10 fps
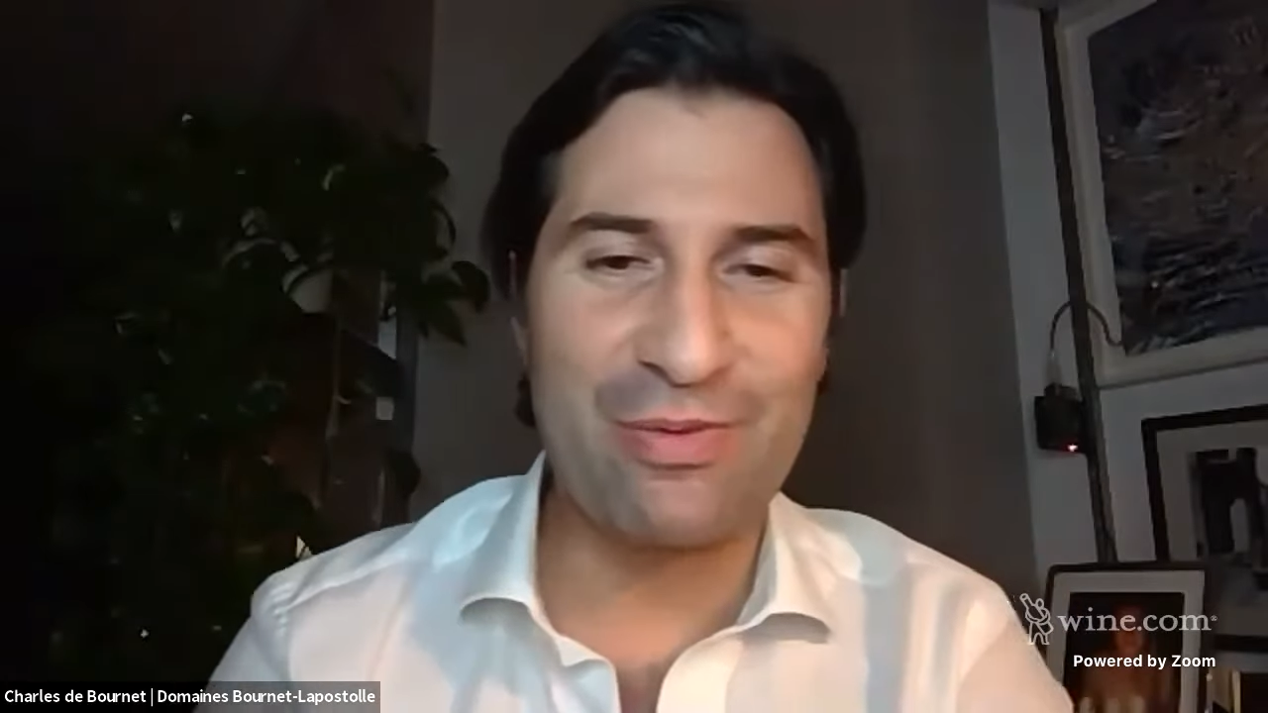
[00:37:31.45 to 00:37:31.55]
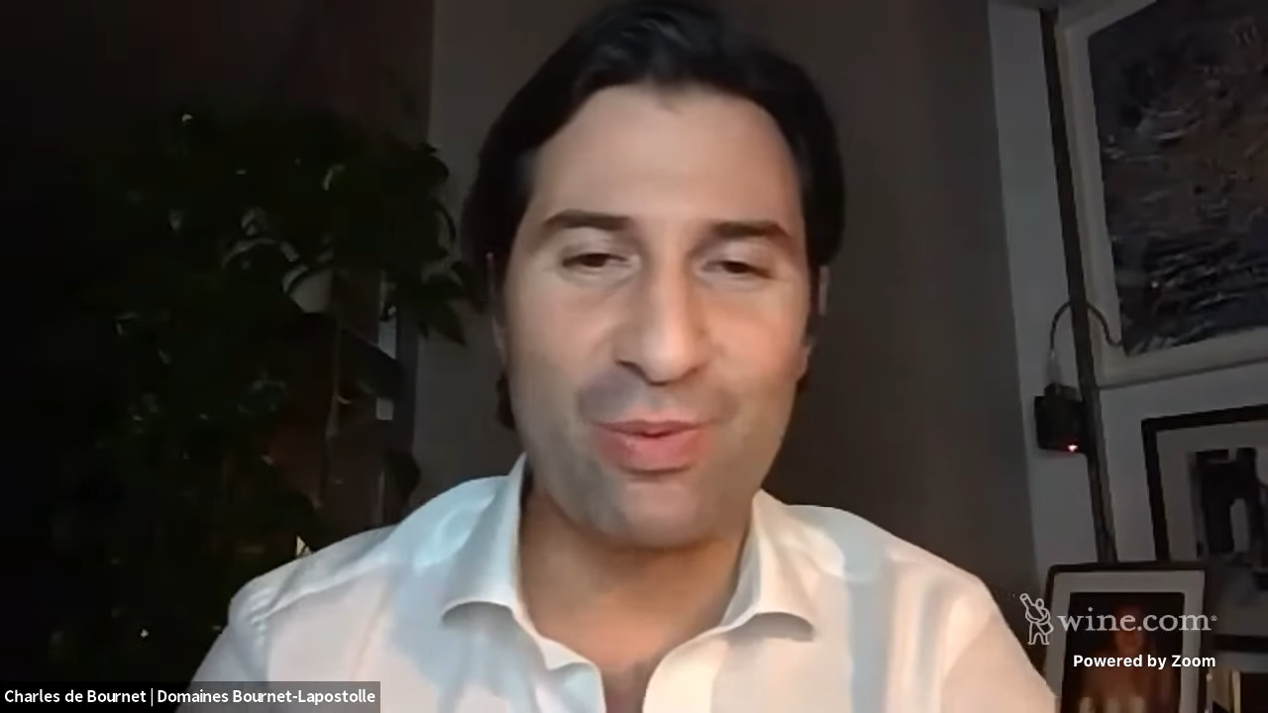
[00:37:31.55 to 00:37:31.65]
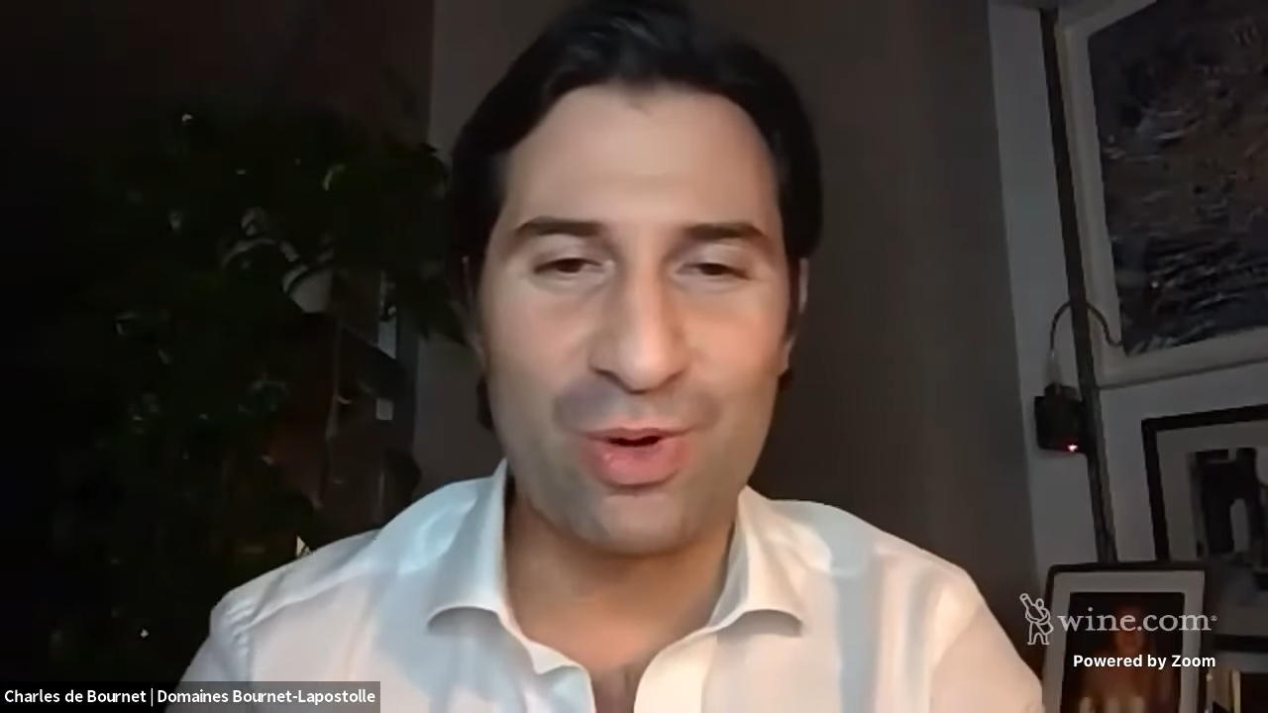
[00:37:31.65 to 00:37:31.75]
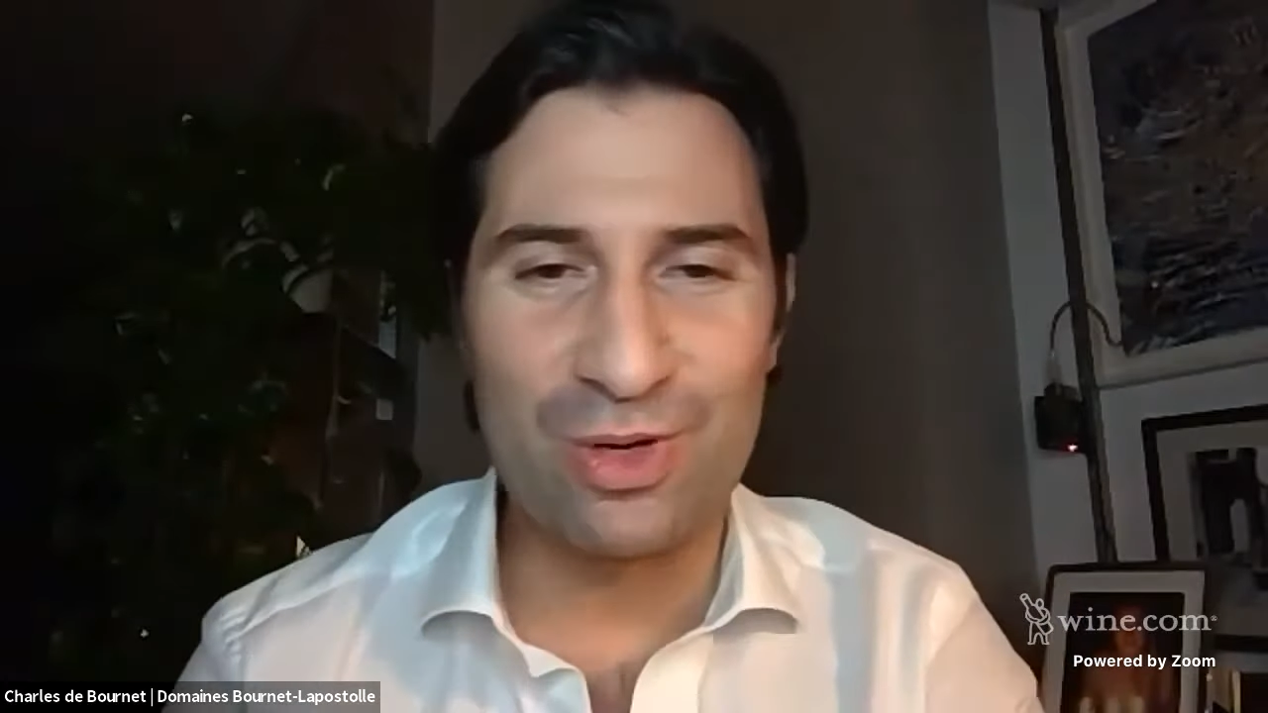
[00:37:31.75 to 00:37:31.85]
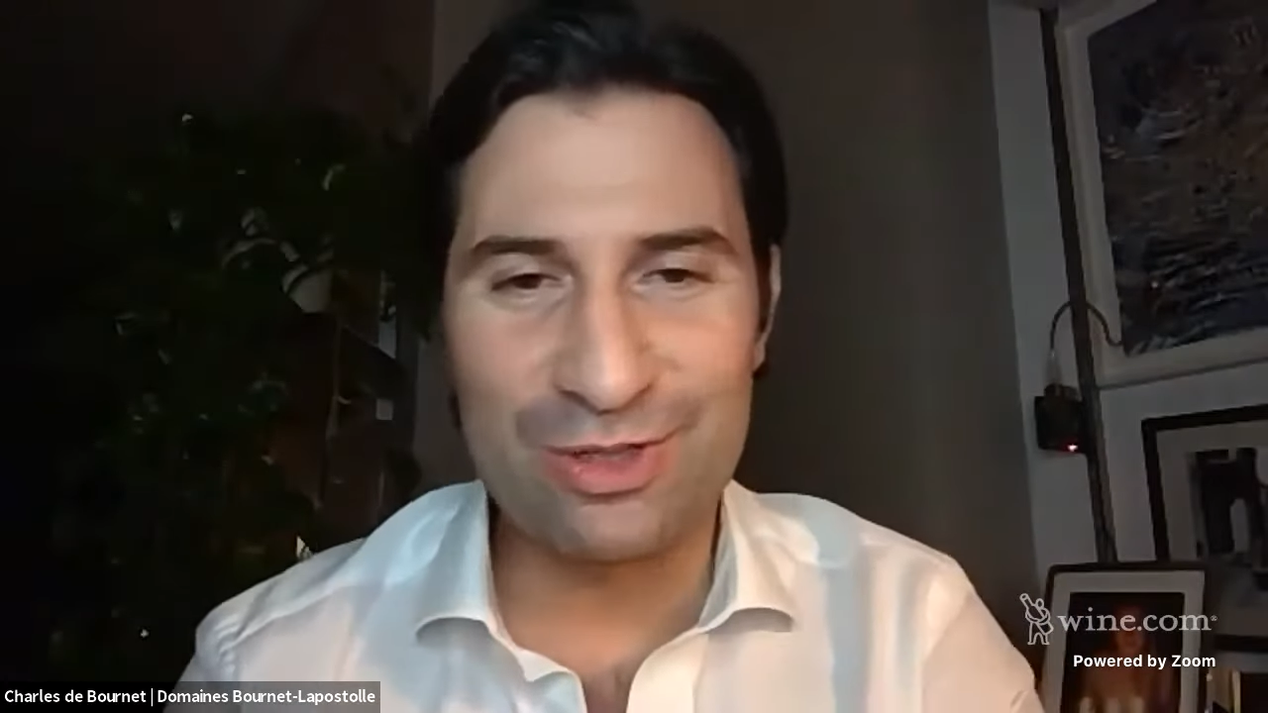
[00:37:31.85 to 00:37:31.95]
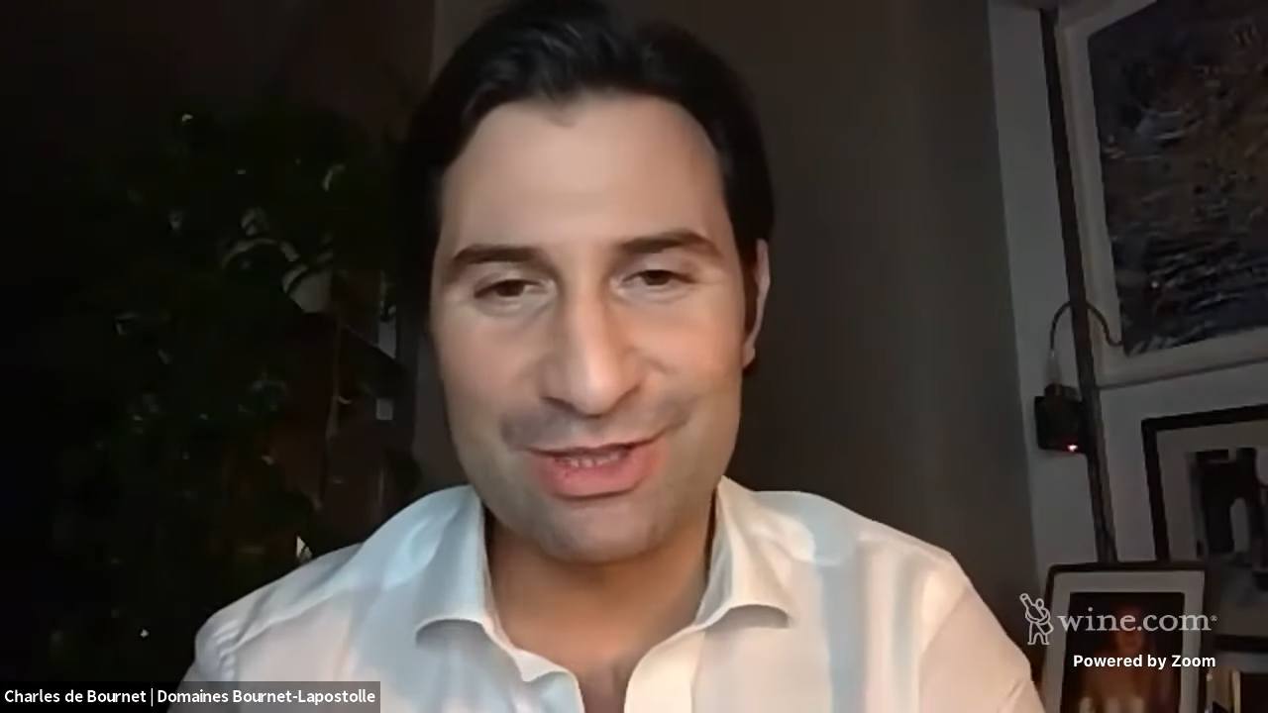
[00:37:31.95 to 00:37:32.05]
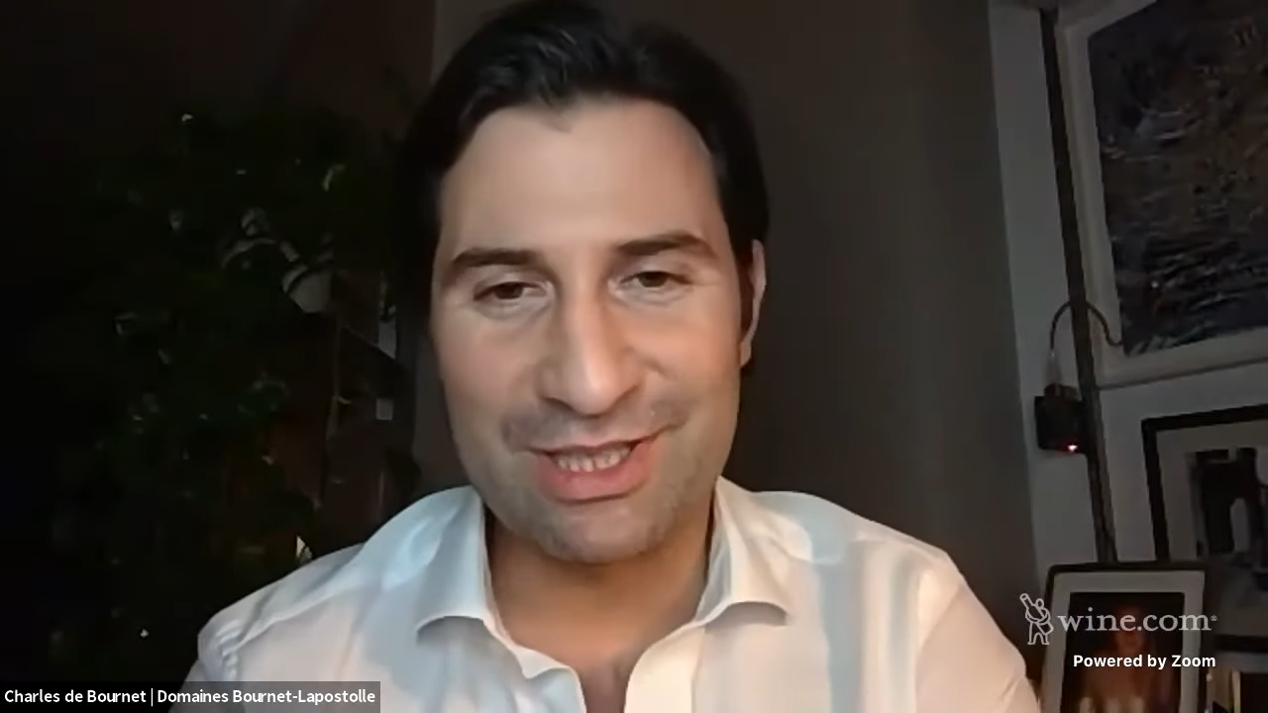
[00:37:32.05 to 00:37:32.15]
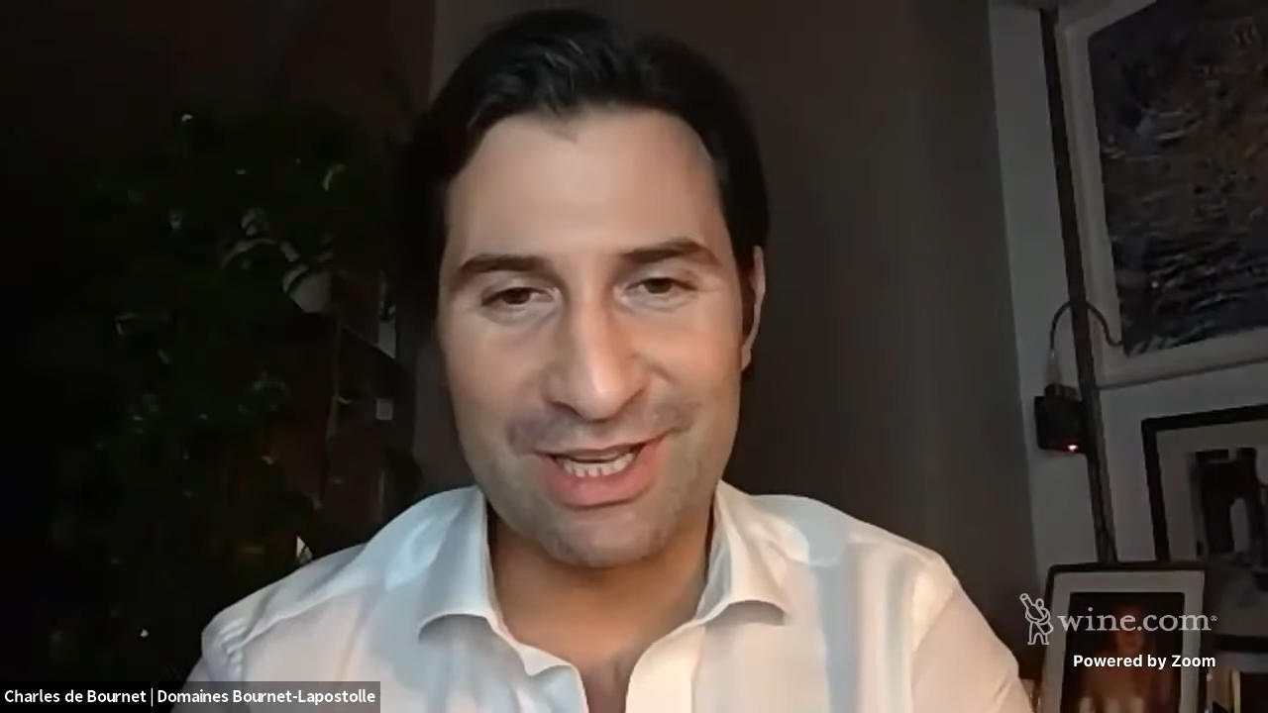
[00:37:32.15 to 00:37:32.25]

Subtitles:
of the world,